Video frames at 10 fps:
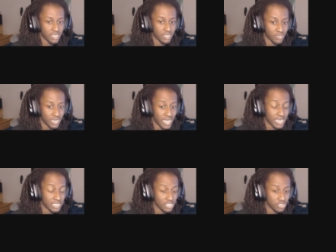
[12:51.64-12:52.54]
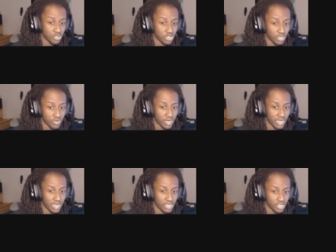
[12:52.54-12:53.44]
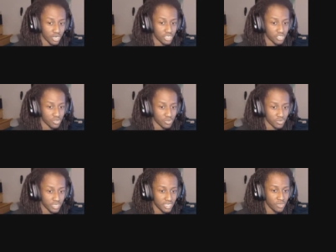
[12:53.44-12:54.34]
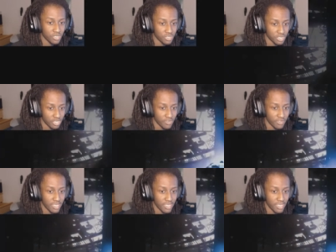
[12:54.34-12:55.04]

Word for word: you can actually use your grenade charge to heal yourself.